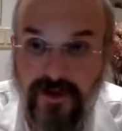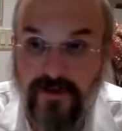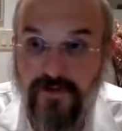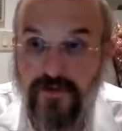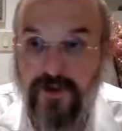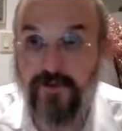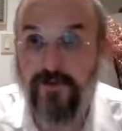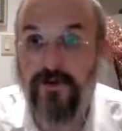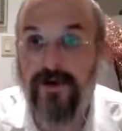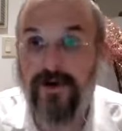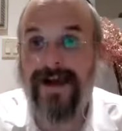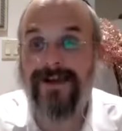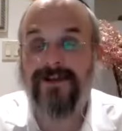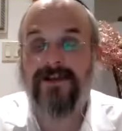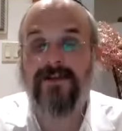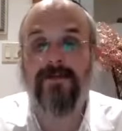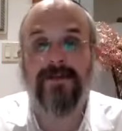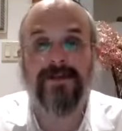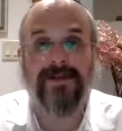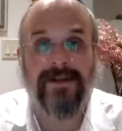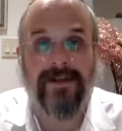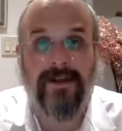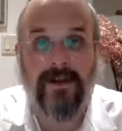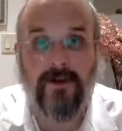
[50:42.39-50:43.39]
The Gemara answered by
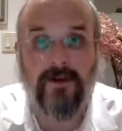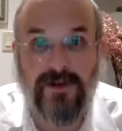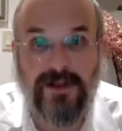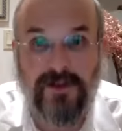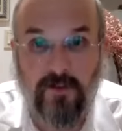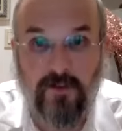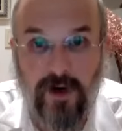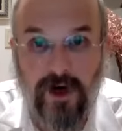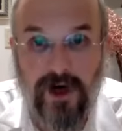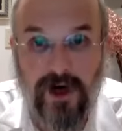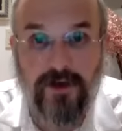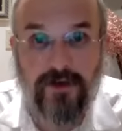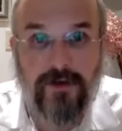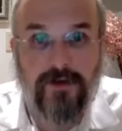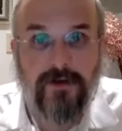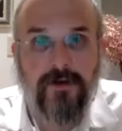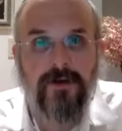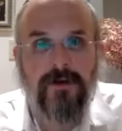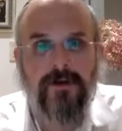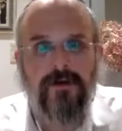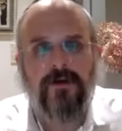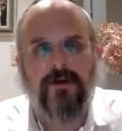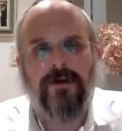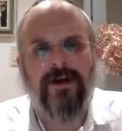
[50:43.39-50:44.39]
saying that the reason why
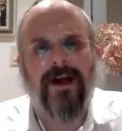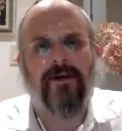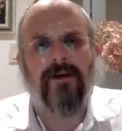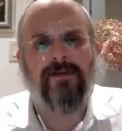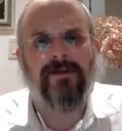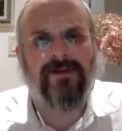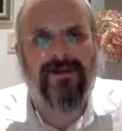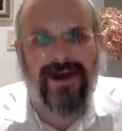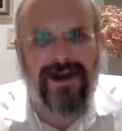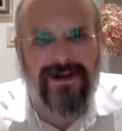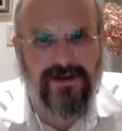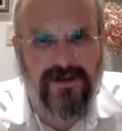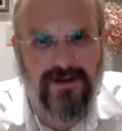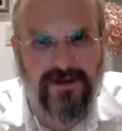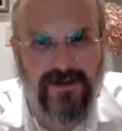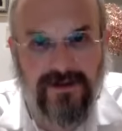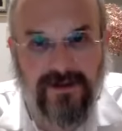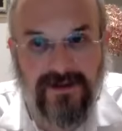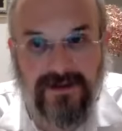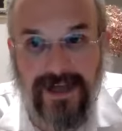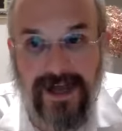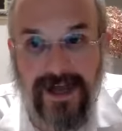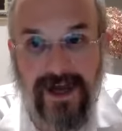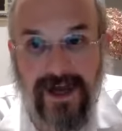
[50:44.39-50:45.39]
the Amatraxim can
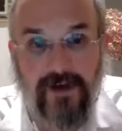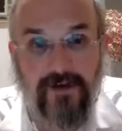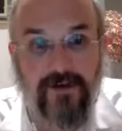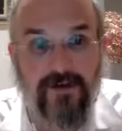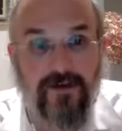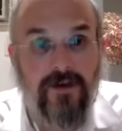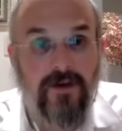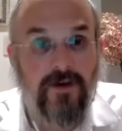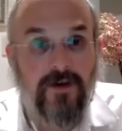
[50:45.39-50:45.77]
stand